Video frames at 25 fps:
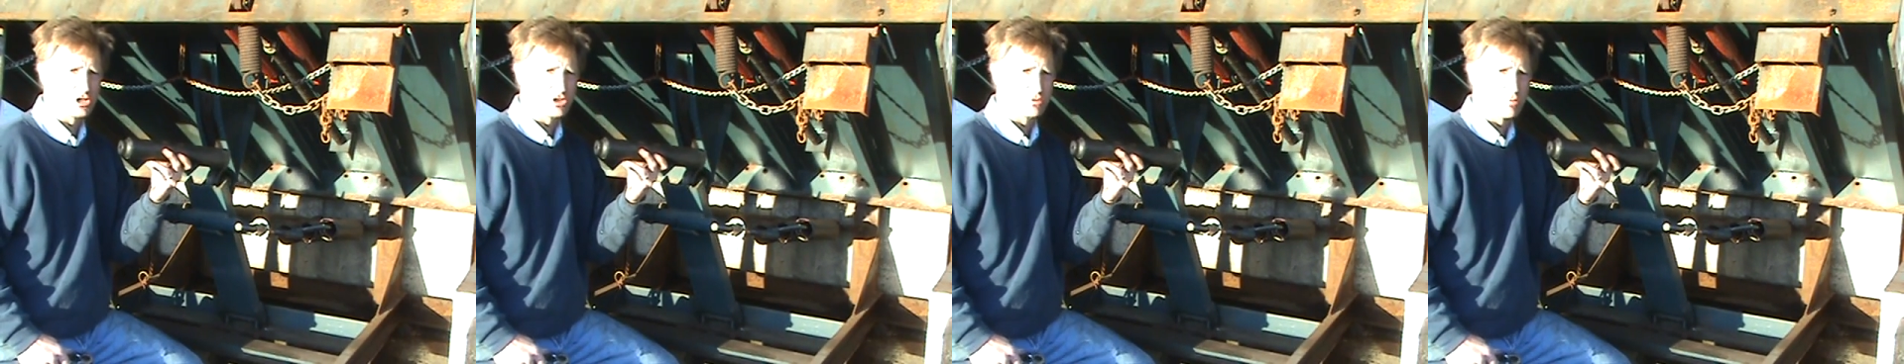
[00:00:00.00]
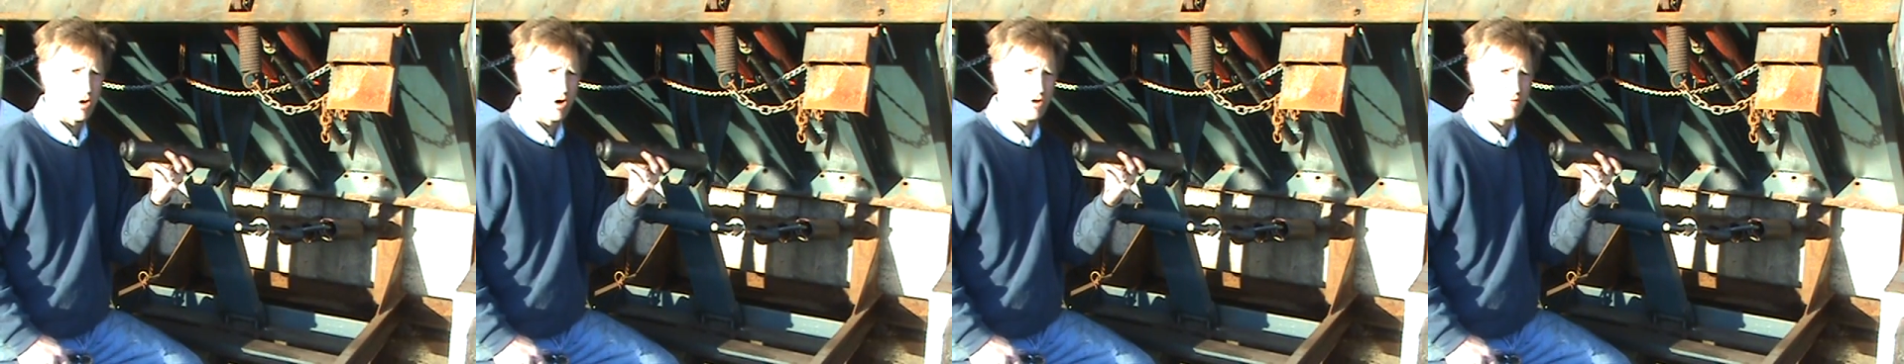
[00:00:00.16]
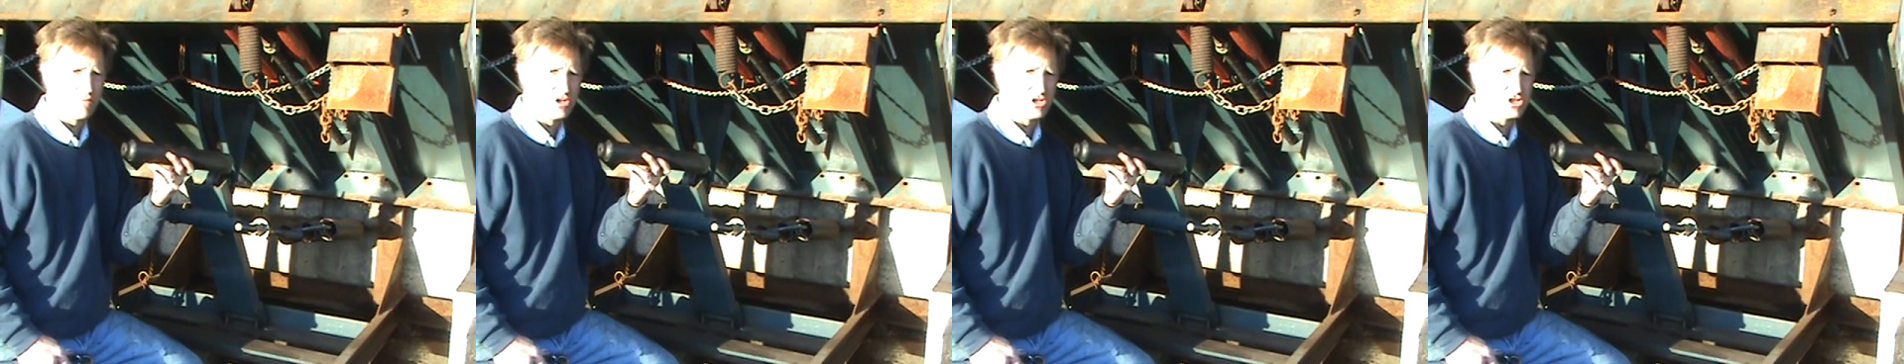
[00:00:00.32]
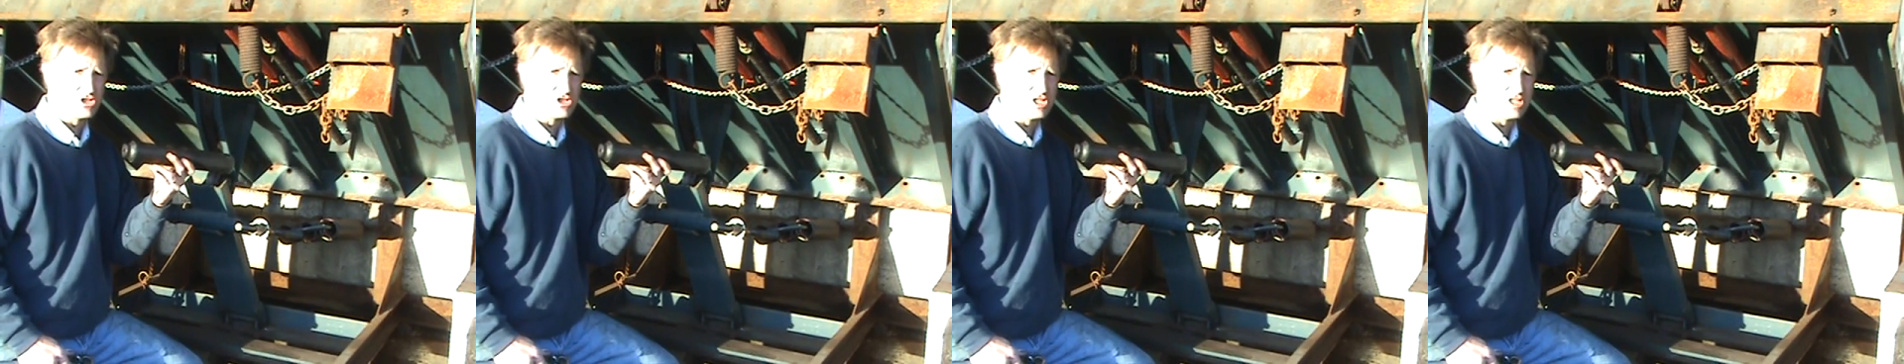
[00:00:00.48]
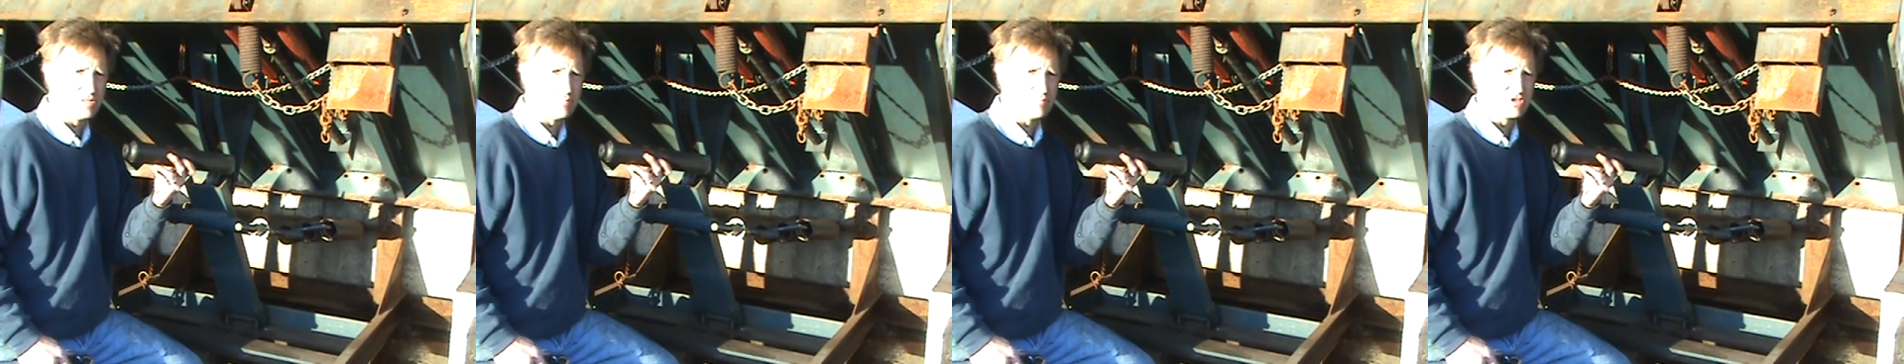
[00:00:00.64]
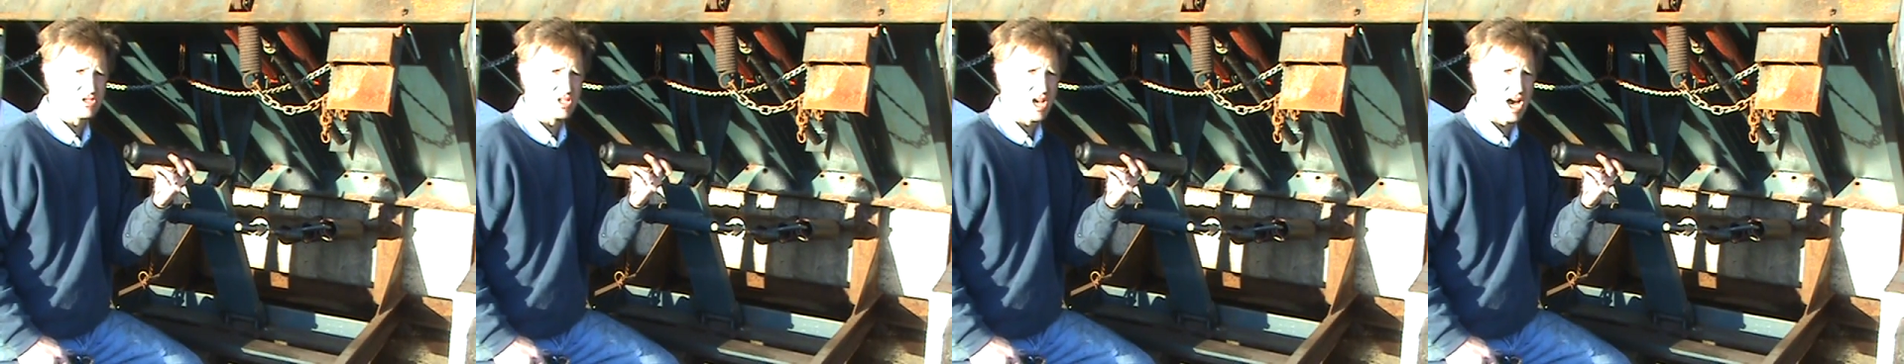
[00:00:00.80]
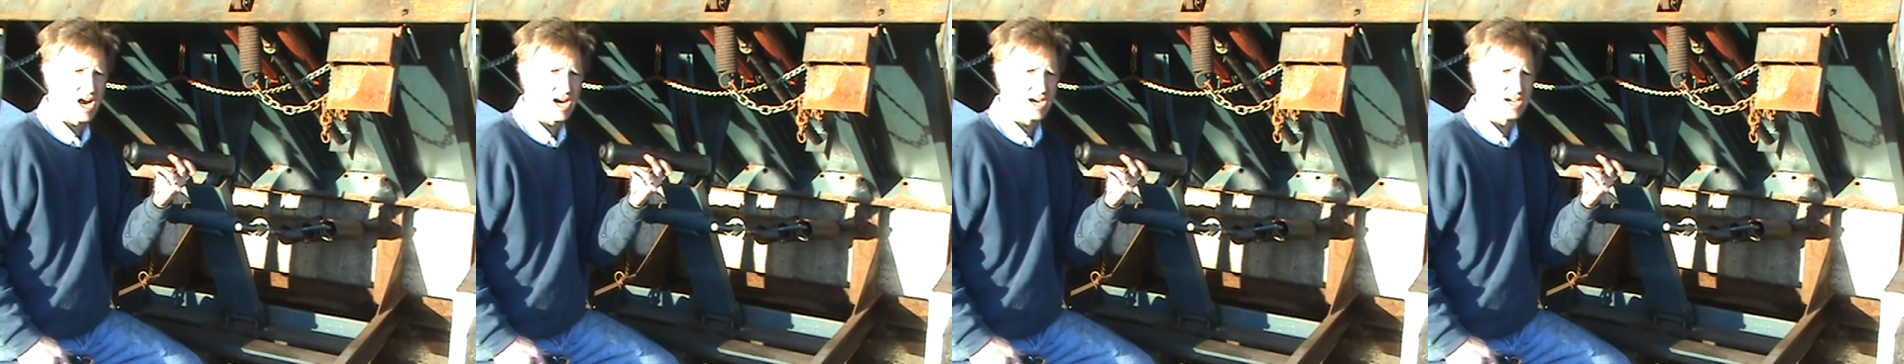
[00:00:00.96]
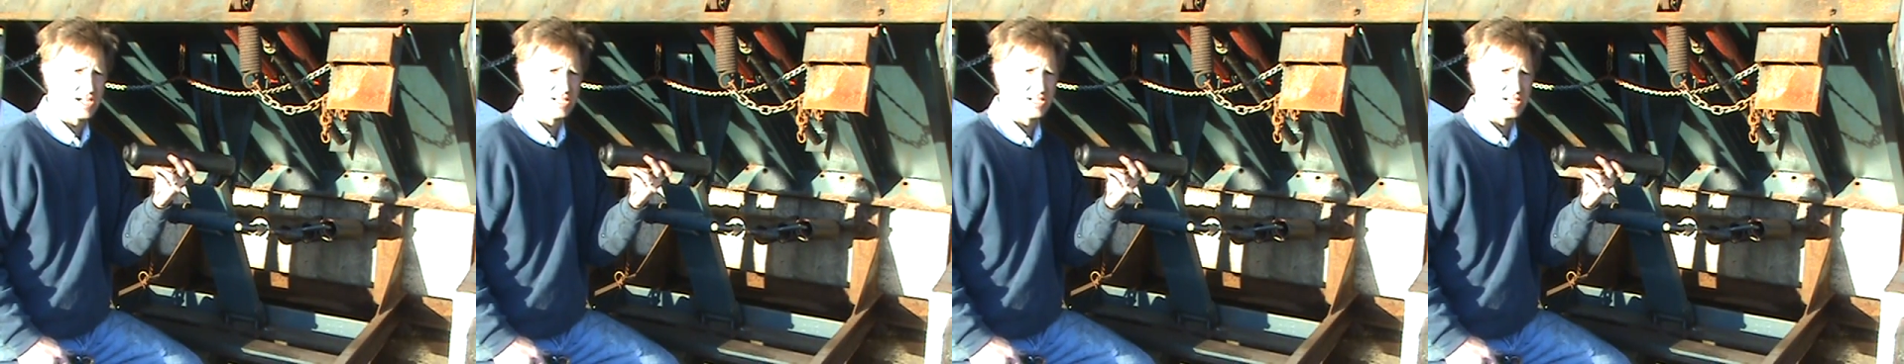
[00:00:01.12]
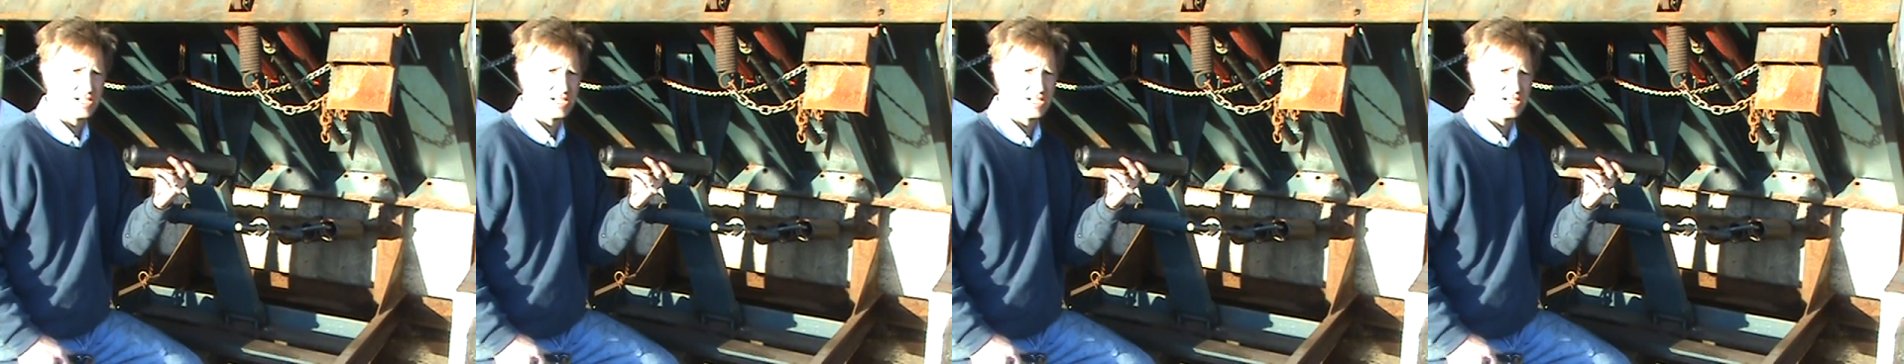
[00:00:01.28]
12-inch deep socket